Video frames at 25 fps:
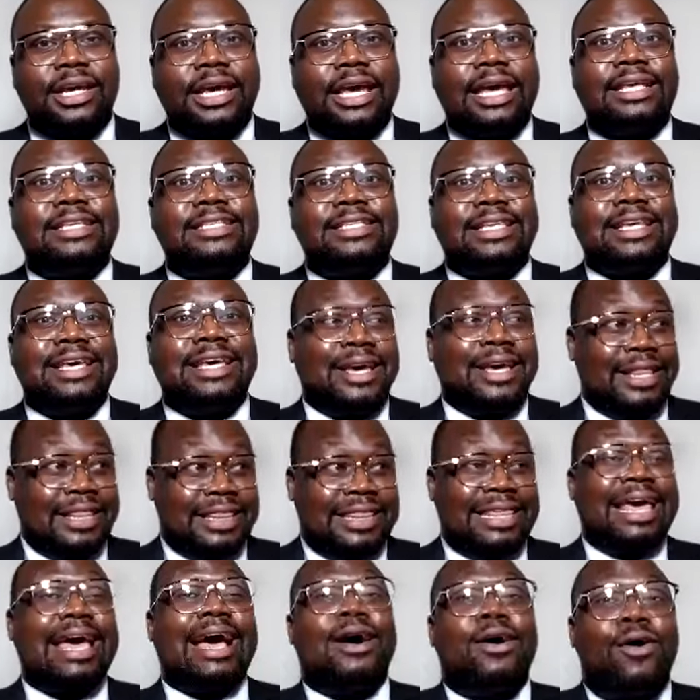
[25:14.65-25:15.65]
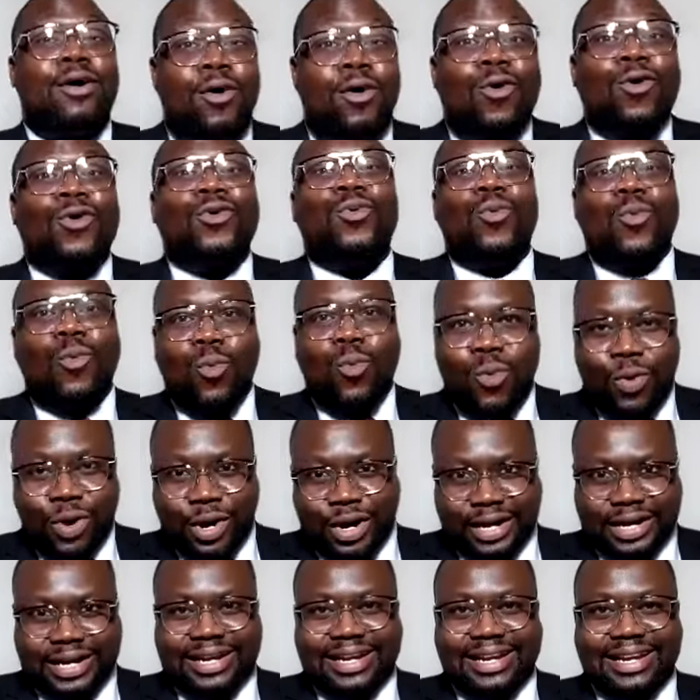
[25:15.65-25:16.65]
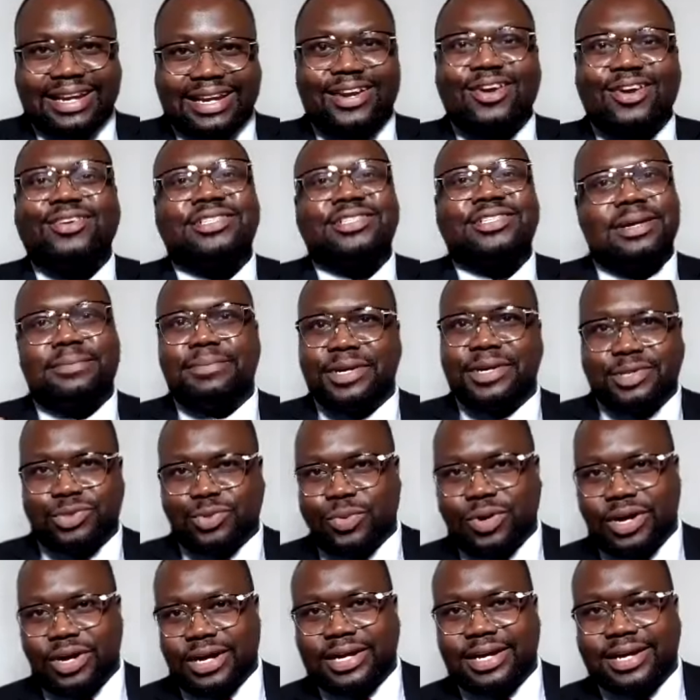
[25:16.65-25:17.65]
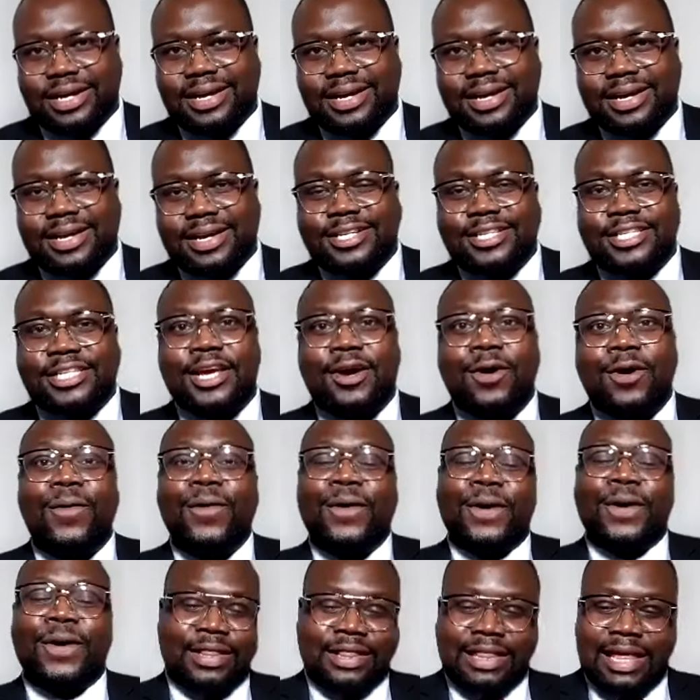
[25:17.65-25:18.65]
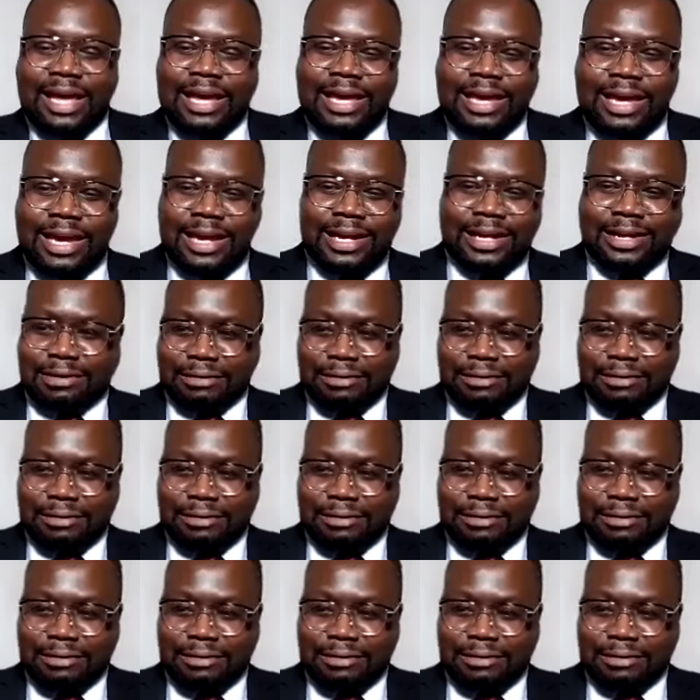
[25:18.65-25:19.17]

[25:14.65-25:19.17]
is their own work, not somebody's work. So they can